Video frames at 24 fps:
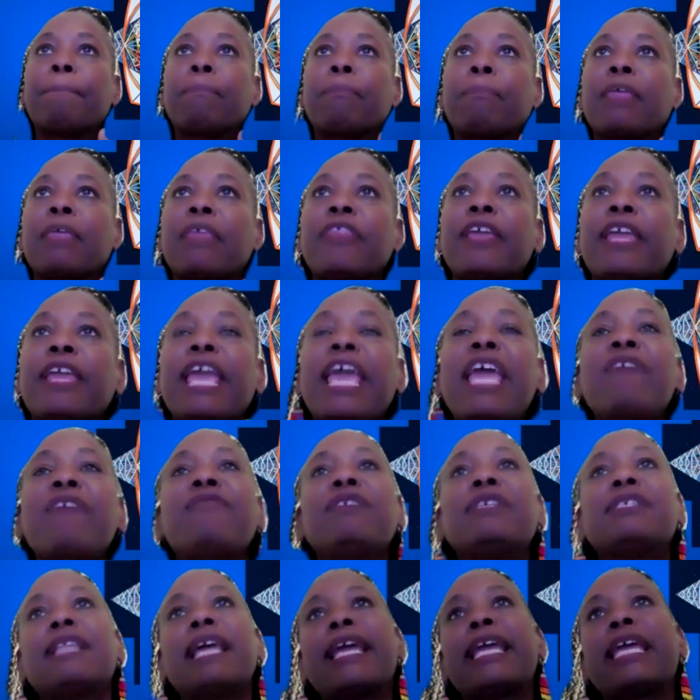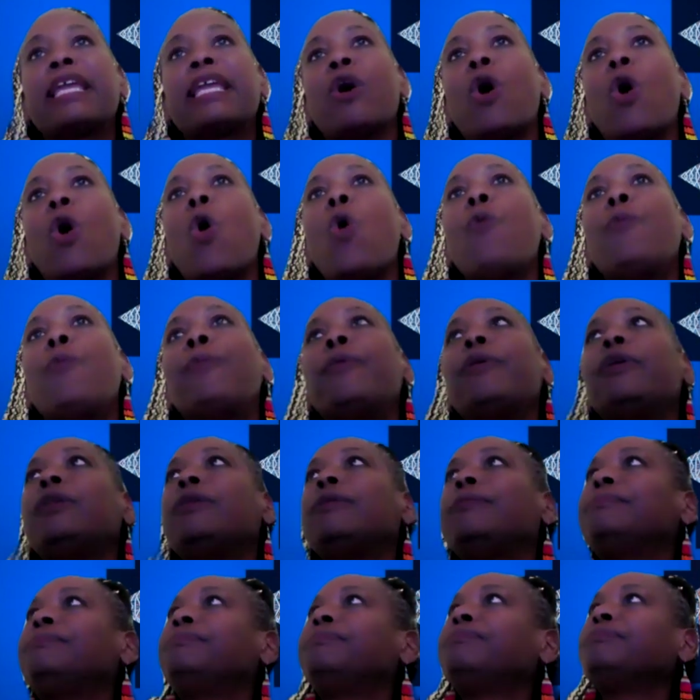The cave is like an
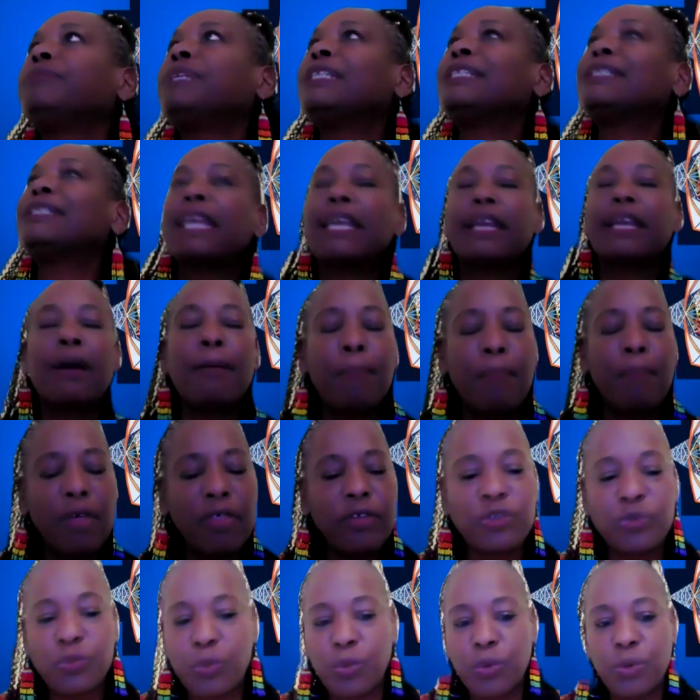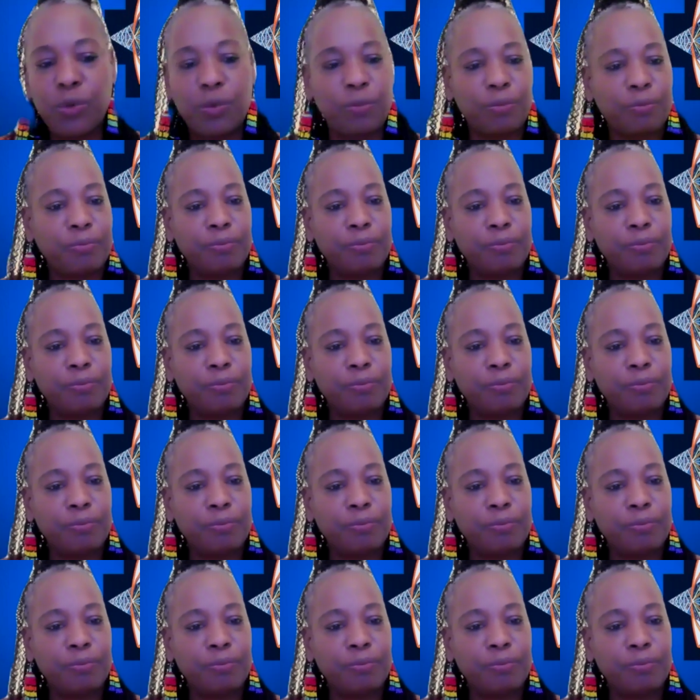open, it's like a mother's womb.